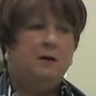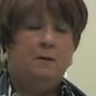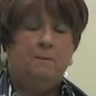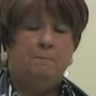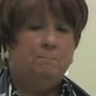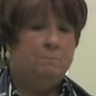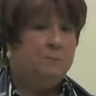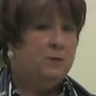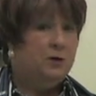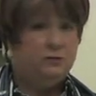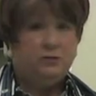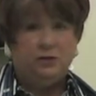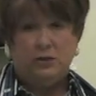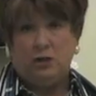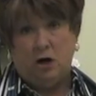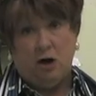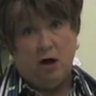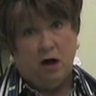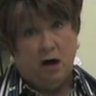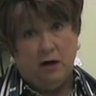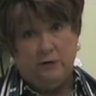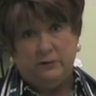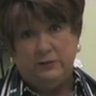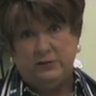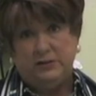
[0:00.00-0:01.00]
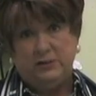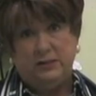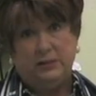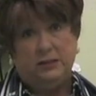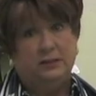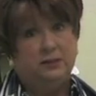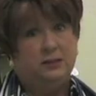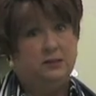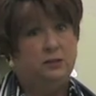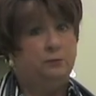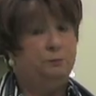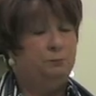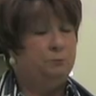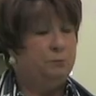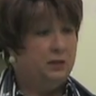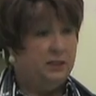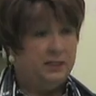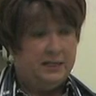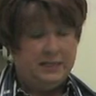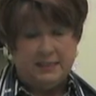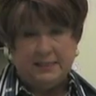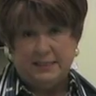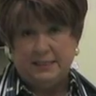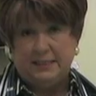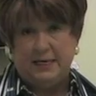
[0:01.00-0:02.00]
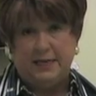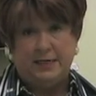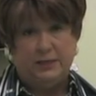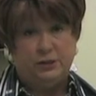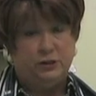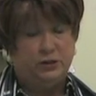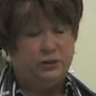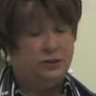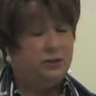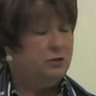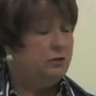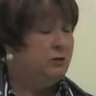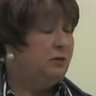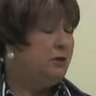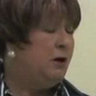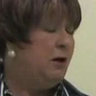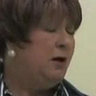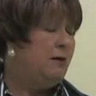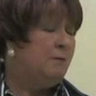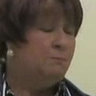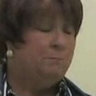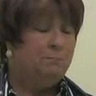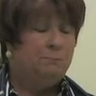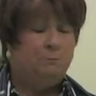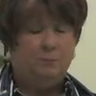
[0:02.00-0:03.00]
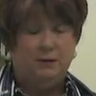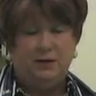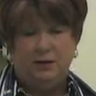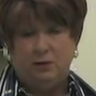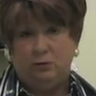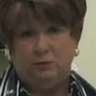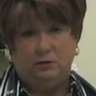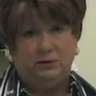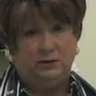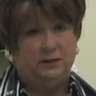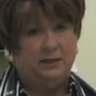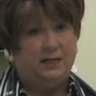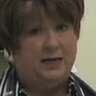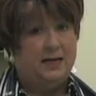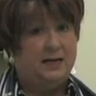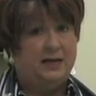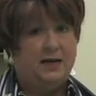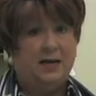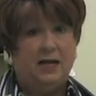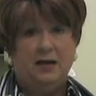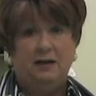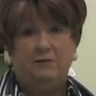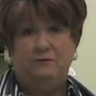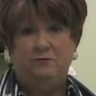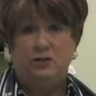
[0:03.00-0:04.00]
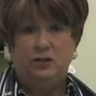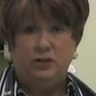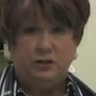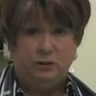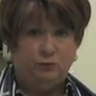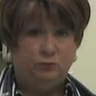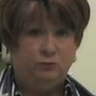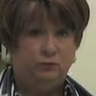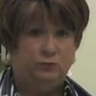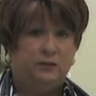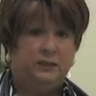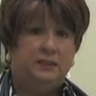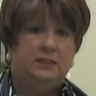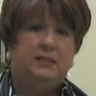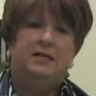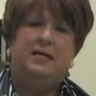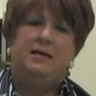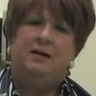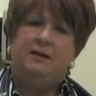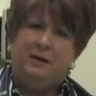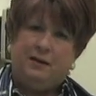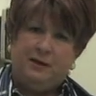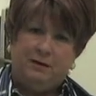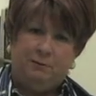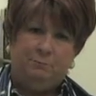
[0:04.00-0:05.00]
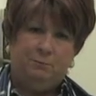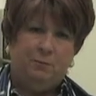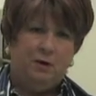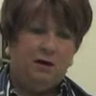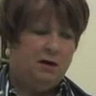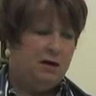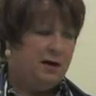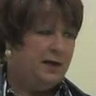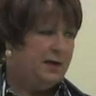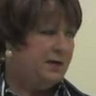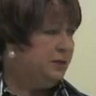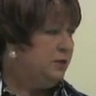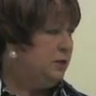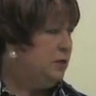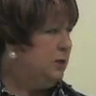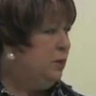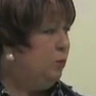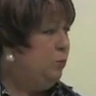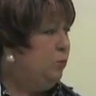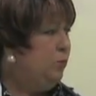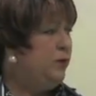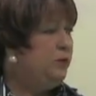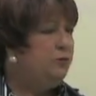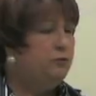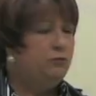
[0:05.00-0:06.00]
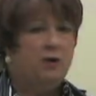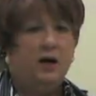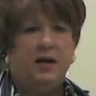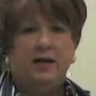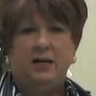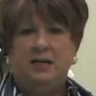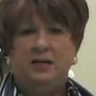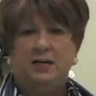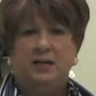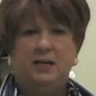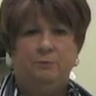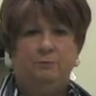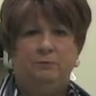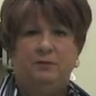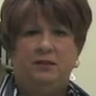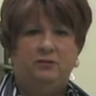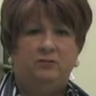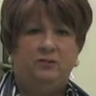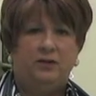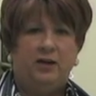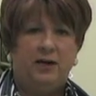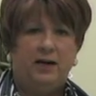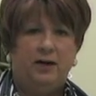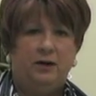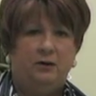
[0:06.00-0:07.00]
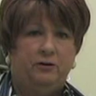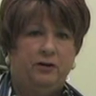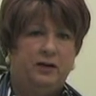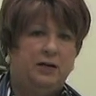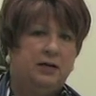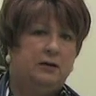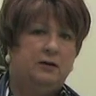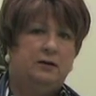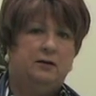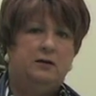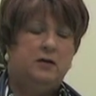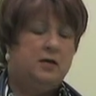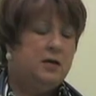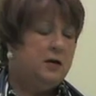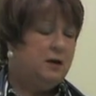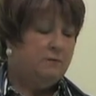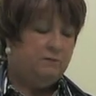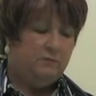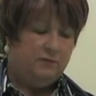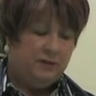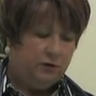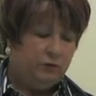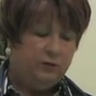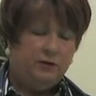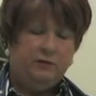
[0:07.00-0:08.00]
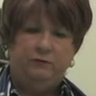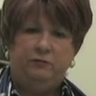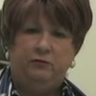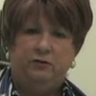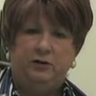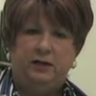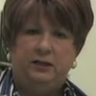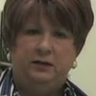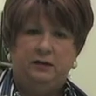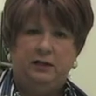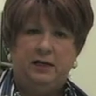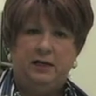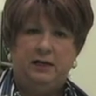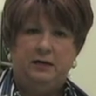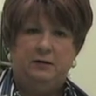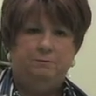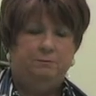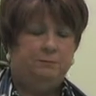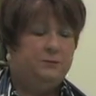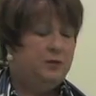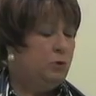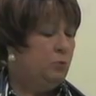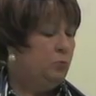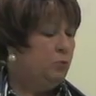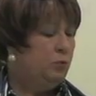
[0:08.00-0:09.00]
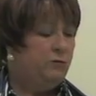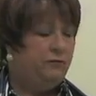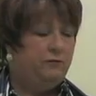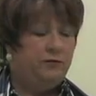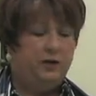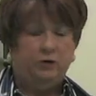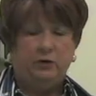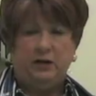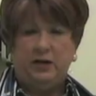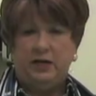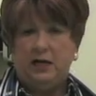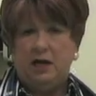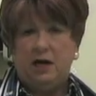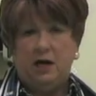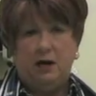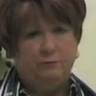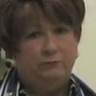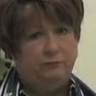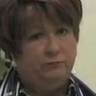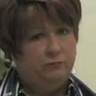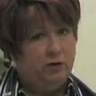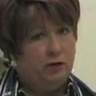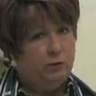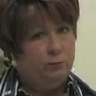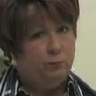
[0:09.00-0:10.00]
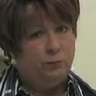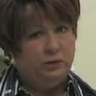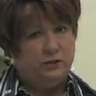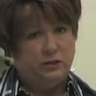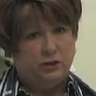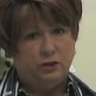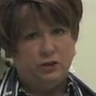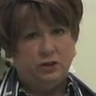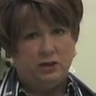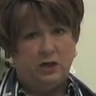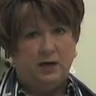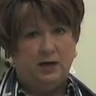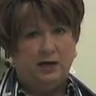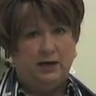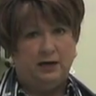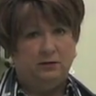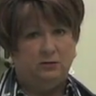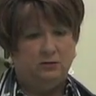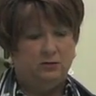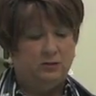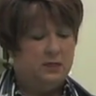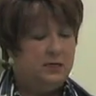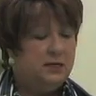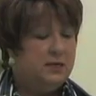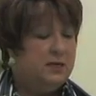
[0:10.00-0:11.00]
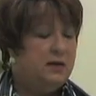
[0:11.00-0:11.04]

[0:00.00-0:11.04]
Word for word: Most offices, police stations are not built and have children in mind. We try to keep this area very friendly. We're very upfront with the child.